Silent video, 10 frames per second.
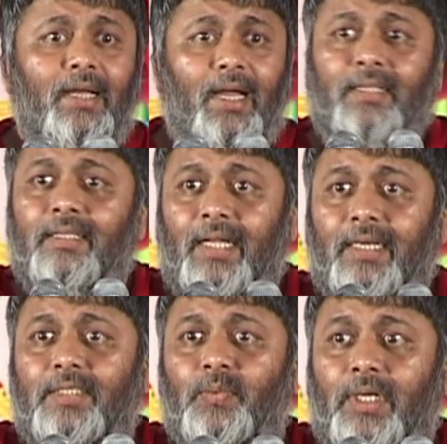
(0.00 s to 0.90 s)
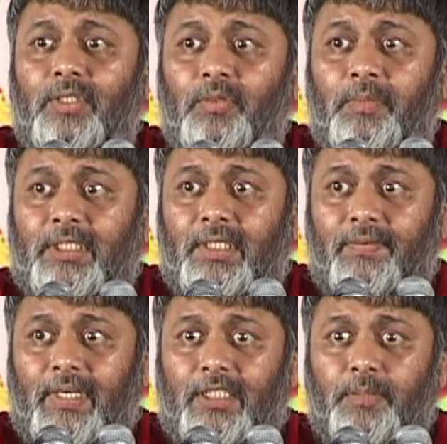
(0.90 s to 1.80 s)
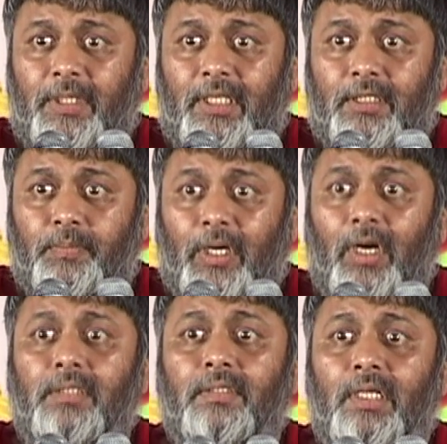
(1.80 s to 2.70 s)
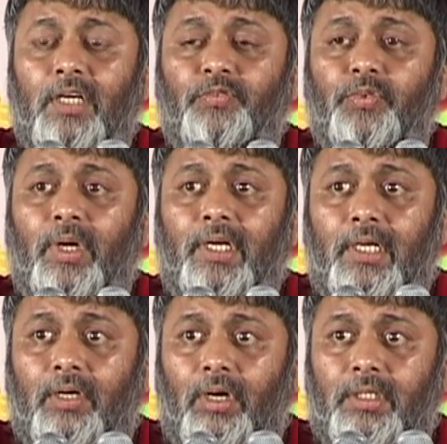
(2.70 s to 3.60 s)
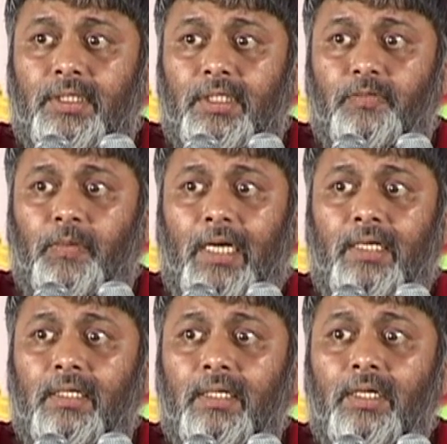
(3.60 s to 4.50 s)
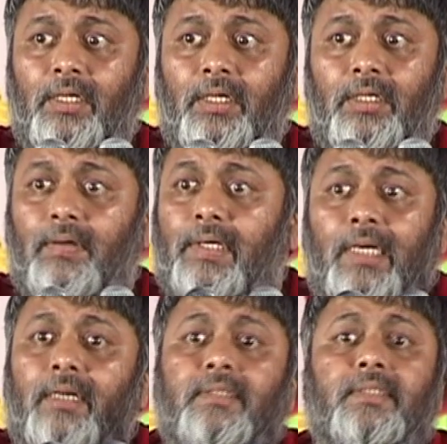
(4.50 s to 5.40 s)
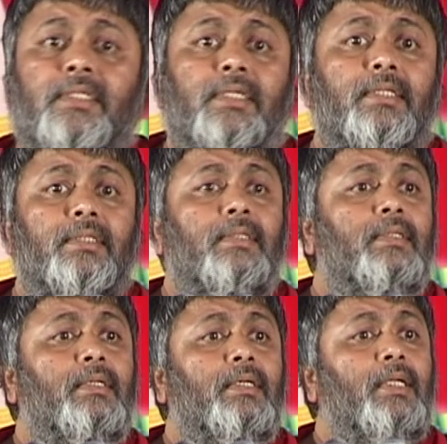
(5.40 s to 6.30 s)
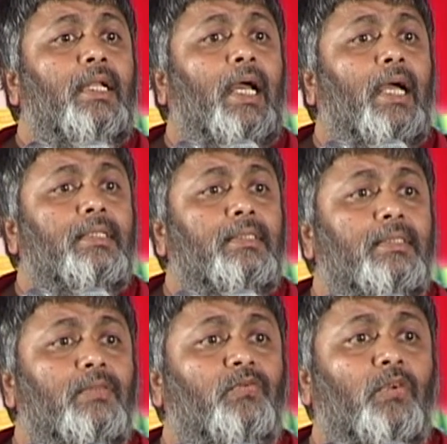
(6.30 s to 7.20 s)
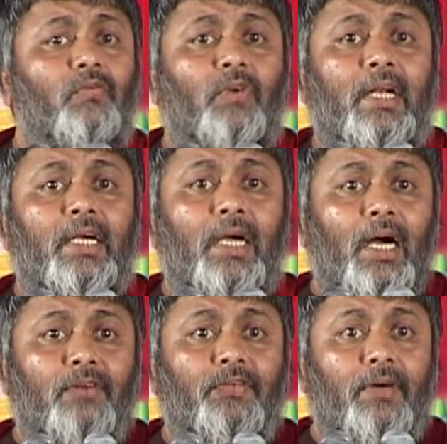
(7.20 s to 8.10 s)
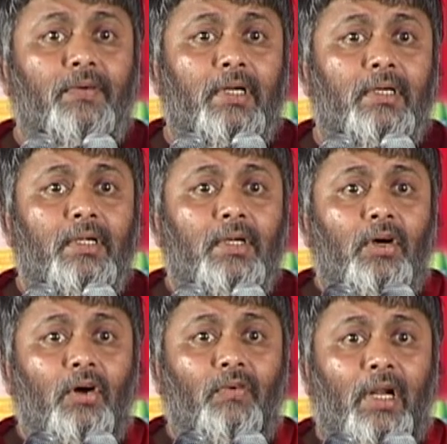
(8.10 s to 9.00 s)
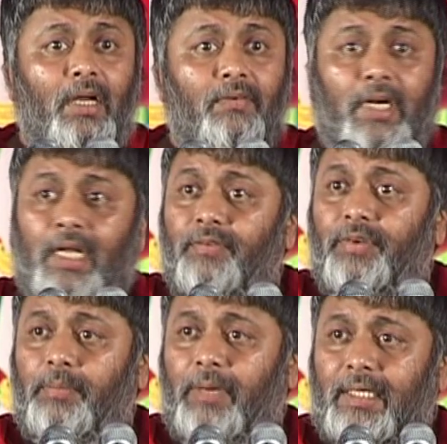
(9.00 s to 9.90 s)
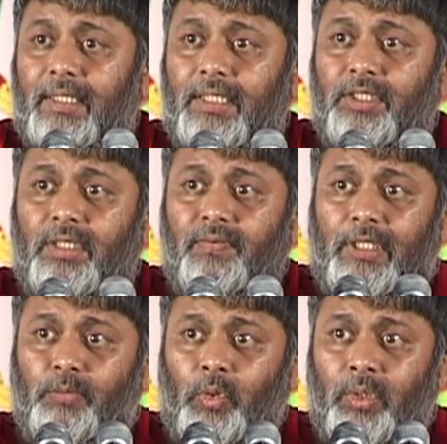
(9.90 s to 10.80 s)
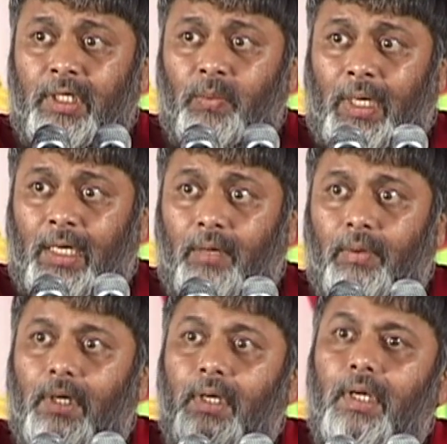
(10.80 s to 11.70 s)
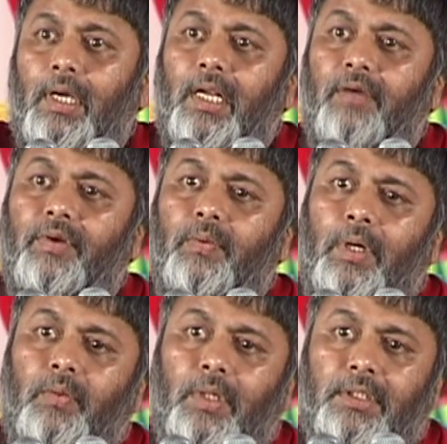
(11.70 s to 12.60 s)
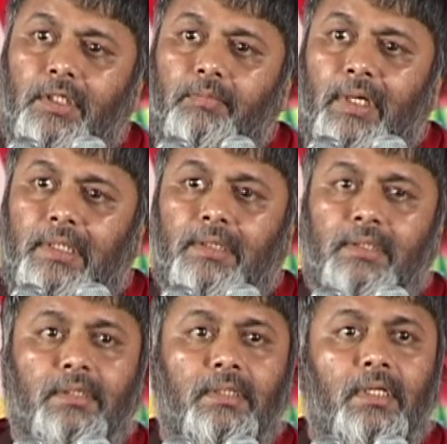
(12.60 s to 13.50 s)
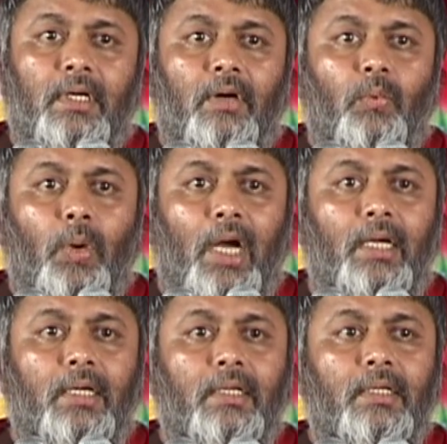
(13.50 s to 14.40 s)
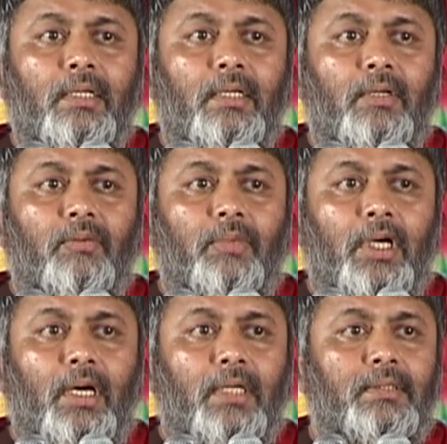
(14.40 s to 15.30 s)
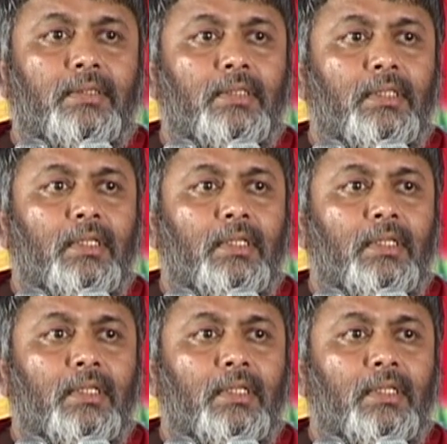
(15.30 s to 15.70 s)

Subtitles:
And that is what you must have experienced. Because if you are in a conscious mind, you cannot sit, relax for 1.5 hours or 1 hour. Every meditation was more than 1 hour. And everyone was in bliss. Why? Because